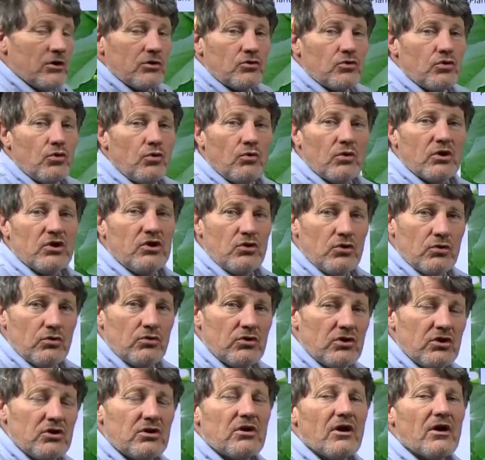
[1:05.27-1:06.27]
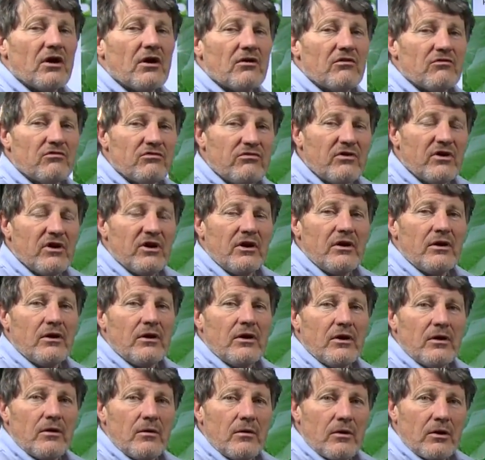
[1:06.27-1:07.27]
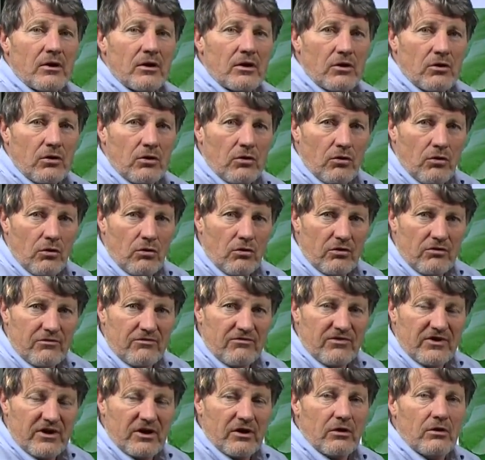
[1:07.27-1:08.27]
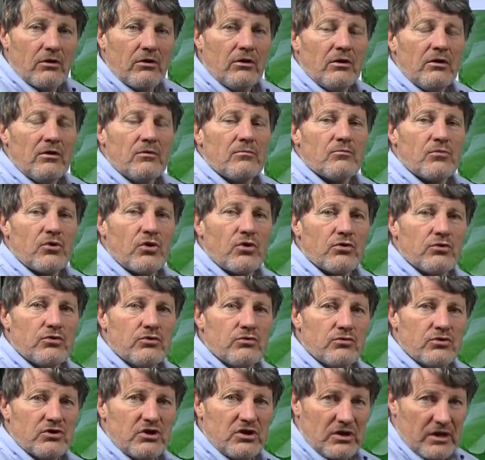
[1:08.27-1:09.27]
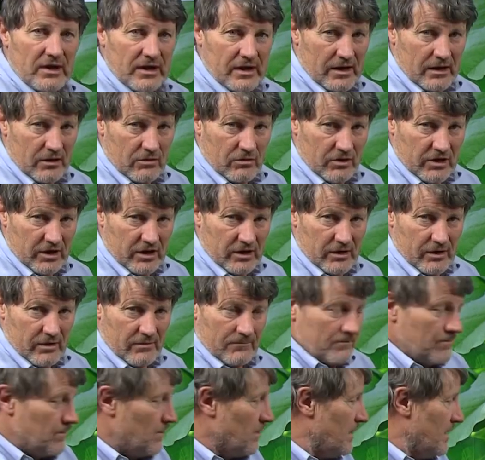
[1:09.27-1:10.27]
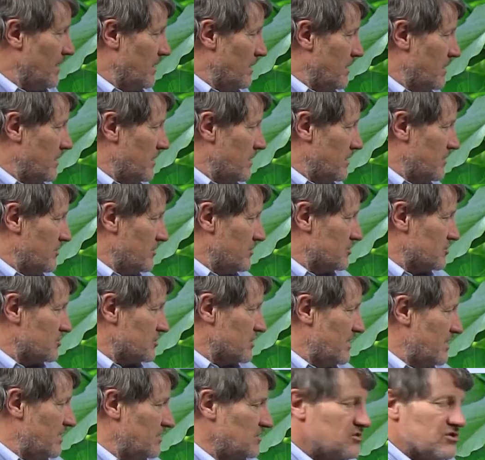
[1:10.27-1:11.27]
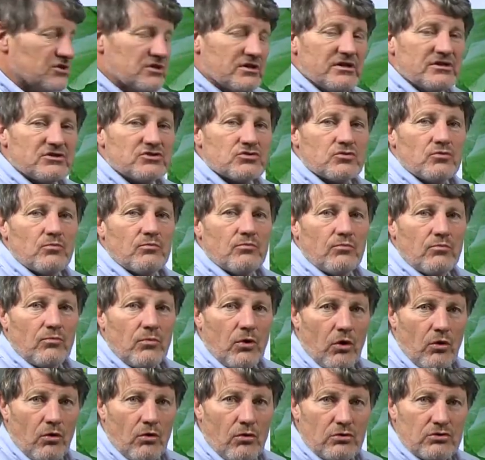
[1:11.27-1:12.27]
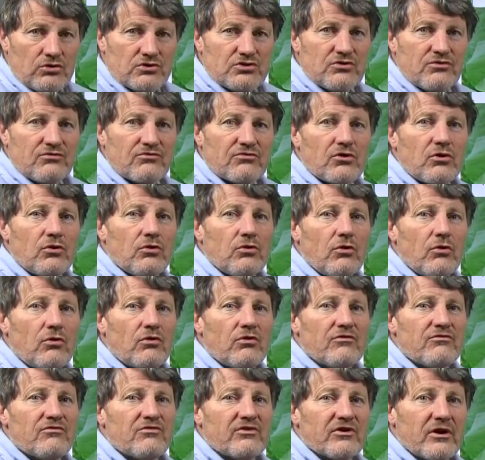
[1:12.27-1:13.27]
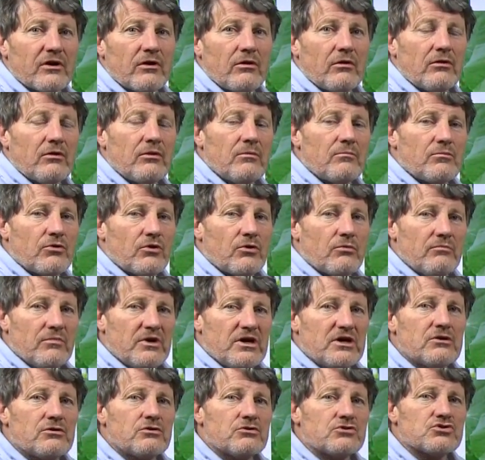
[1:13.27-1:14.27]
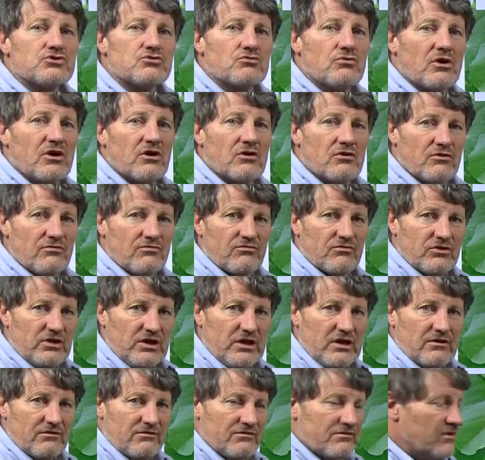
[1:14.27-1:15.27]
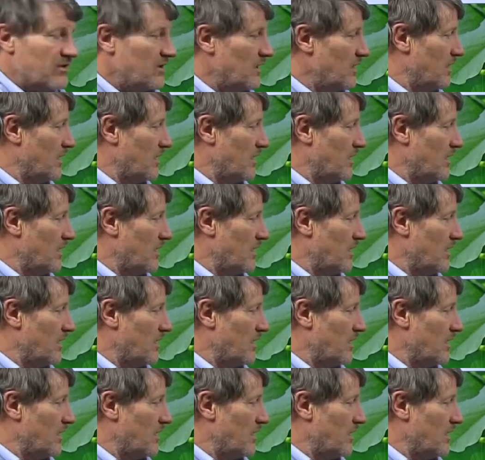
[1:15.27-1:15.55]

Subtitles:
to a unit of chlorophyll per unit area. And in this case, it's moles of chlorophyll per meter squared of leaf.